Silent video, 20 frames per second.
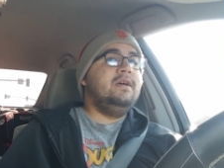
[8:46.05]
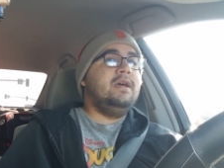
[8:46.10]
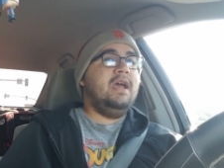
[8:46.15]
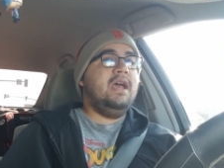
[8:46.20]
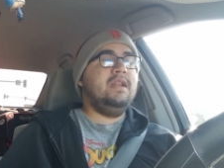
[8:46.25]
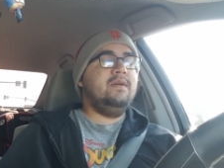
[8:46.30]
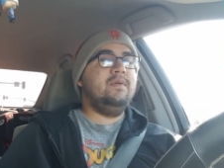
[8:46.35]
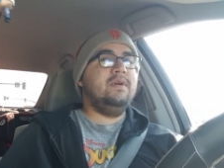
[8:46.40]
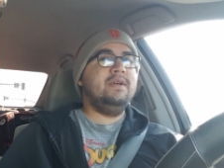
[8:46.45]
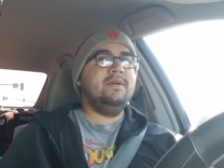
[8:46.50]

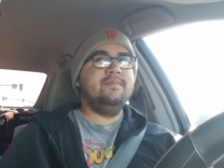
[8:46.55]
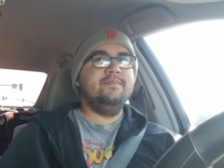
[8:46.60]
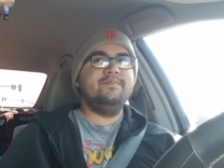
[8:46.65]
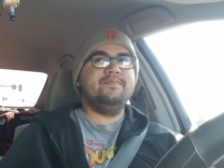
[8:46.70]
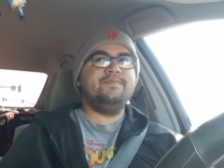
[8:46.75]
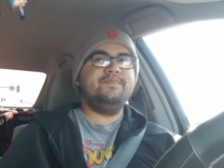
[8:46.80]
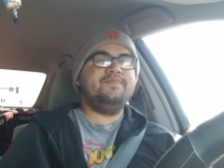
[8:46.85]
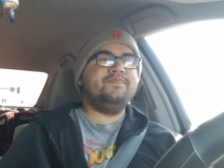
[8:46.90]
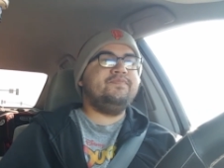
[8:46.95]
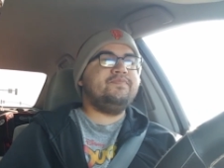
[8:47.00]
Anyway,
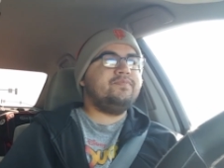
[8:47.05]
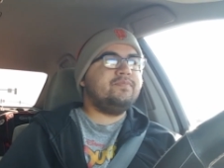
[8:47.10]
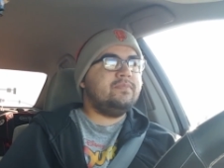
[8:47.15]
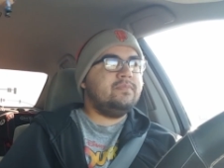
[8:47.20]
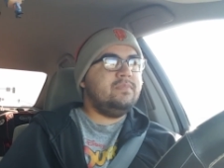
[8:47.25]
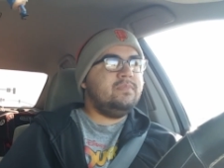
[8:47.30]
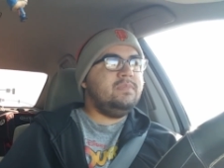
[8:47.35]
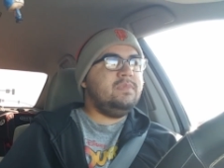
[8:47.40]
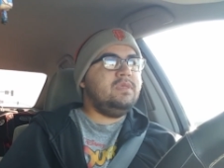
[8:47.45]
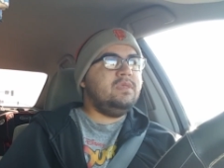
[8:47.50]

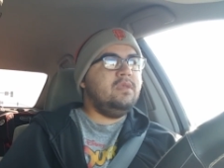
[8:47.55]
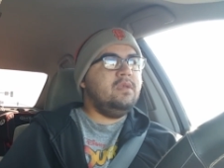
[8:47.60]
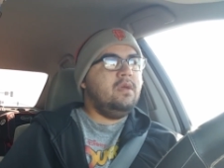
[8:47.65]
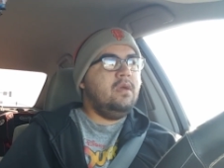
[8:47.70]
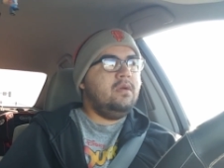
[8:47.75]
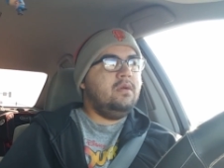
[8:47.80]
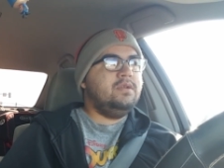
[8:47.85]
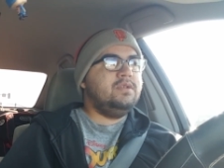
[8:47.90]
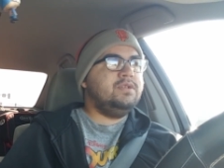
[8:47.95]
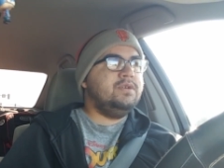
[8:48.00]

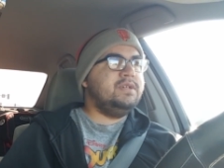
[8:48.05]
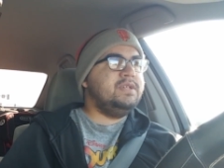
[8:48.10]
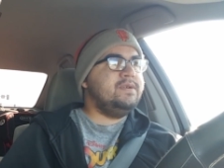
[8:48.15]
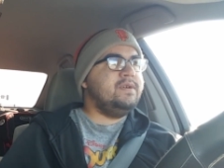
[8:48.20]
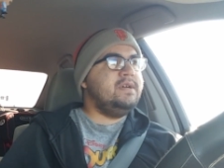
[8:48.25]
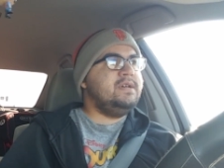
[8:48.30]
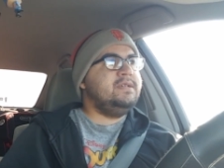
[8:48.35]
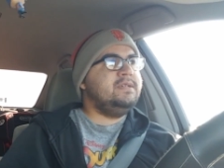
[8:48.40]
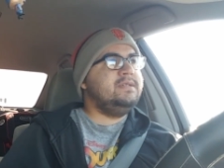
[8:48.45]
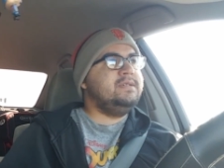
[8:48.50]
Toys
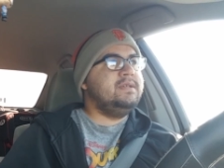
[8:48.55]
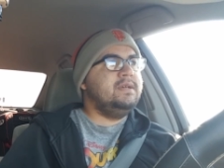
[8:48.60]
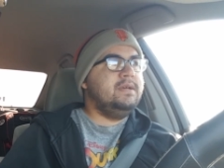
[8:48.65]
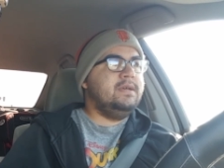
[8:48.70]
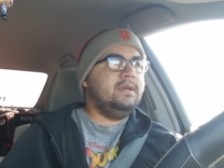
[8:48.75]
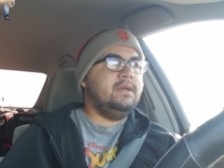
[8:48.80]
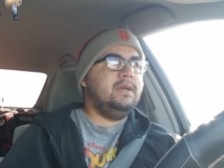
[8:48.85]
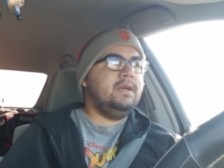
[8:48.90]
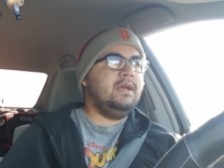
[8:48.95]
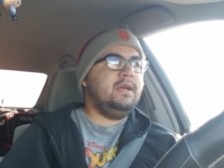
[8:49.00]
R Us
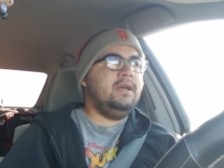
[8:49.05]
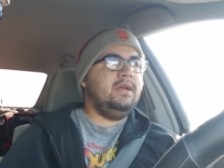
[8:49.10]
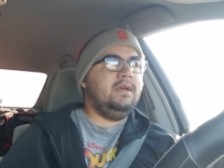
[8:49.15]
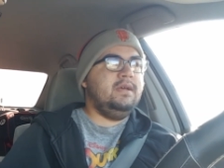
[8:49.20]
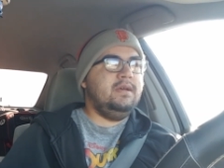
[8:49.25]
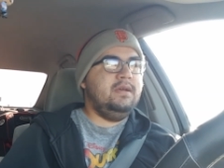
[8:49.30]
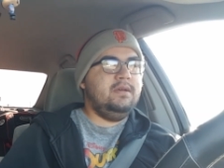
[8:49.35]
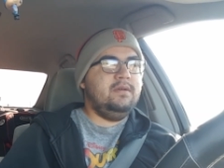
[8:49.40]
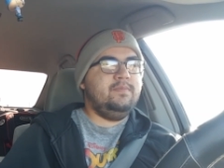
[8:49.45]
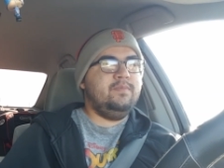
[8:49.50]

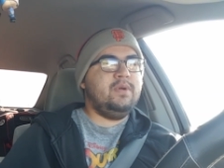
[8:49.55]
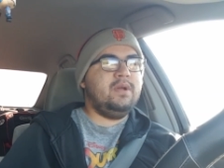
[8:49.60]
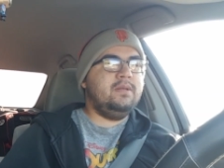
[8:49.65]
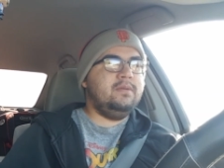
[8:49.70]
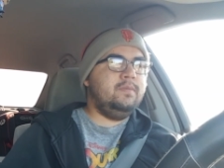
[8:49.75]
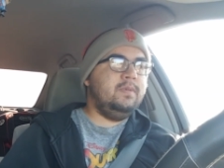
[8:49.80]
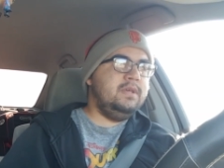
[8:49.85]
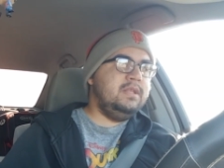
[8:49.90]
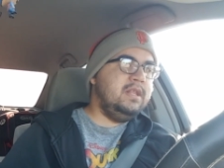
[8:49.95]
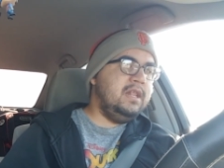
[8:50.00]
uh,
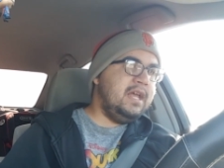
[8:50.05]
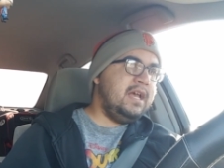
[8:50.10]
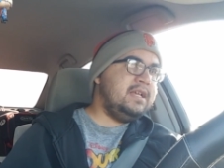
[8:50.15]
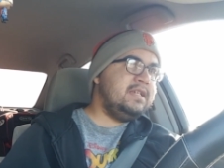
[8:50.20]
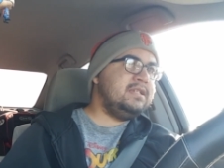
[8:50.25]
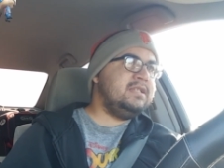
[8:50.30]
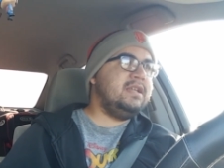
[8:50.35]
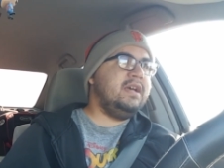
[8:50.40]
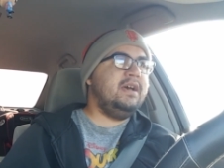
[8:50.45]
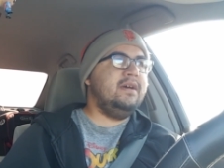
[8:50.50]
probably be the
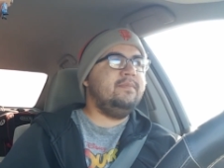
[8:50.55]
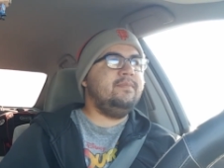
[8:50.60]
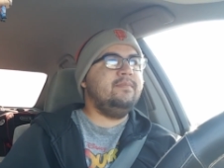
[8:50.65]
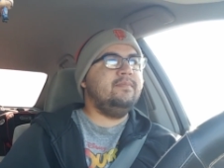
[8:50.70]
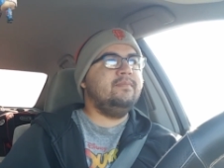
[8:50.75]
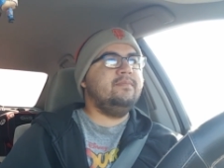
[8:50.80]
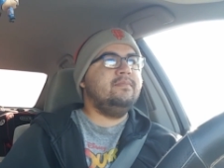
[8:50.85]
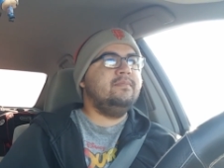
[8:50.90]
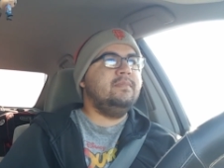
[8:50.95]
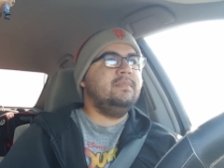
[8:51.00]
last stop.
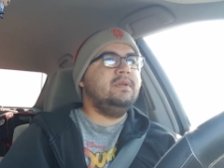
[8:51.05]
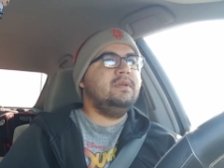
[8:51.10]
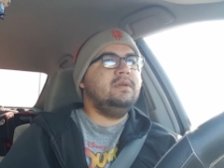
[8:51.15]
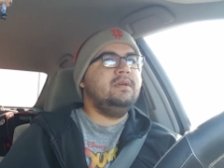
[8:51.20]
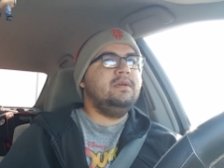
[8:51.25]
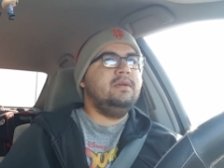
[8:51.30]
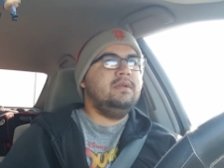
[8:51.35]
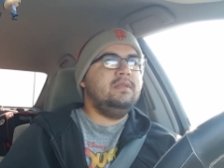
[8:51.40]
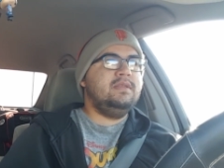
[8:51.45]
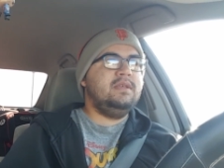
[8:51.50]

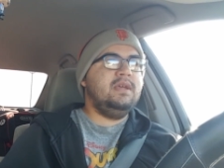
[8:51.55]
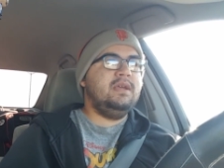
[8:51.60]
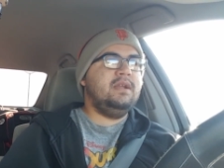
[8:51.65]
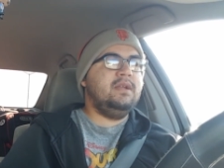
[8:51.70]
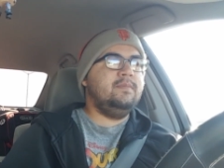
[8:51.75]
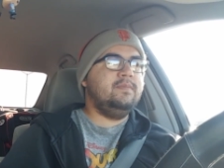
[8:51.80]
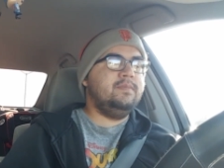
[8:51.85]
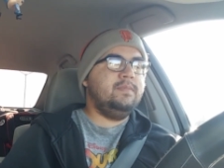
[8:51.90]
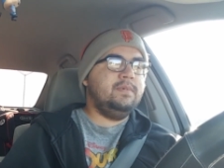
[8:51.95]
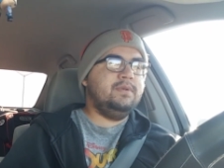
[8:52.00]

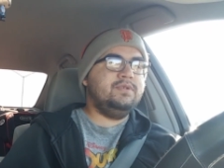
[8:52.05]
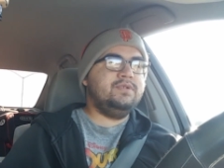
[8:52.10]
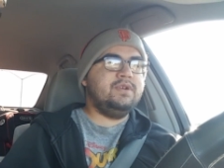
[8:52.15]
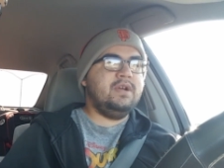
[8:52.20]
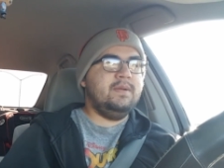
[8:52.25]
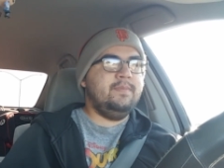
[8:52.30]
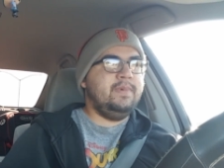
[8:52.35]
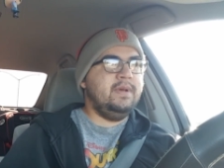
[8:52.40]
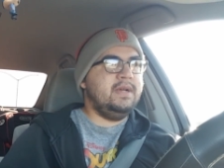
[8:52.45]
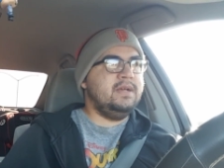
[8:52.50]
Then
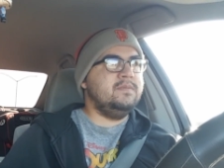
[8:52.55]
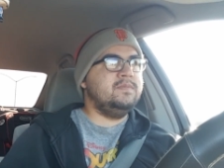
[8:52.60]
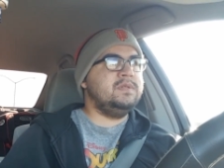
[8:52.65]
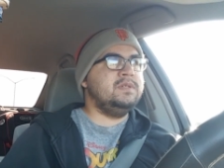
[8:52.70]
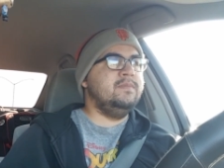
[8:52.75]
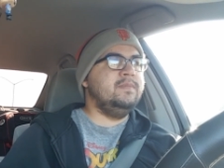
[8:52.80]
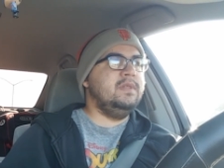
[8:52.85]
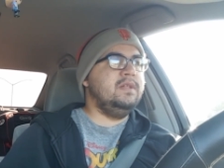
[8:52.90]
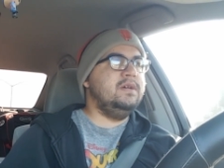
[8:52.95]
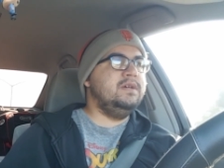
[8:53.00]
try to pick up
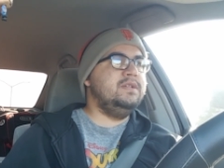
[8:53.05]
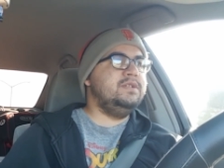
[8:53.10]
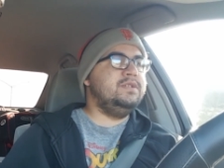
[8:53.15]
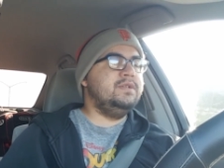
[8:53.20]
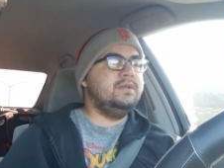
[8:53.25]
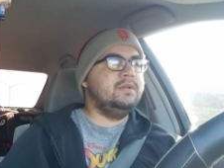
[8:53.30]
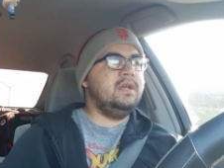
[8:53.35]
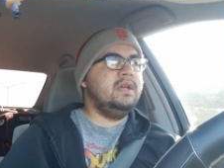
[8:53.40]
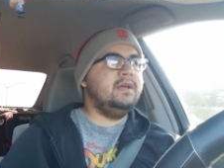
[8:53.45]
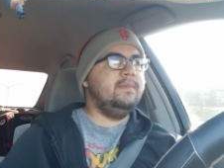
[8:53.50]
some lunch
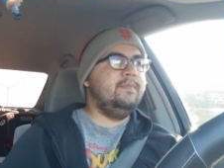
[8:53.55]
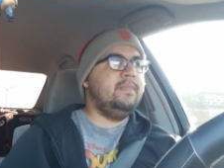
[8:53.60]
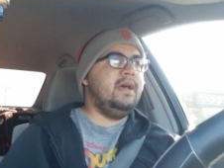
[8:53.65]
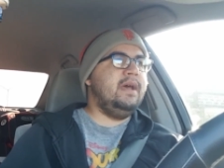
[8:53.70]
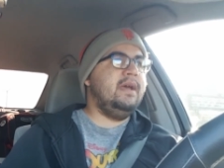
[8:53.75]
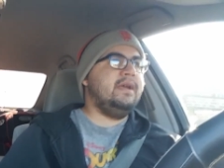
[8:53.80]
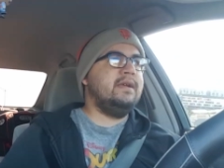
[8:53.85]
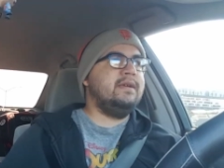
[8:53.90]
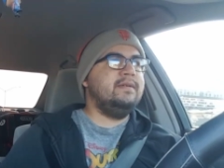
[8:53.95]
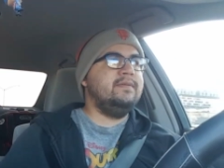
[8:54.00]
and head
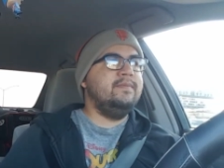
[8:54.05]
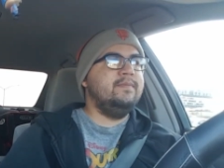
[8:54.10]
back.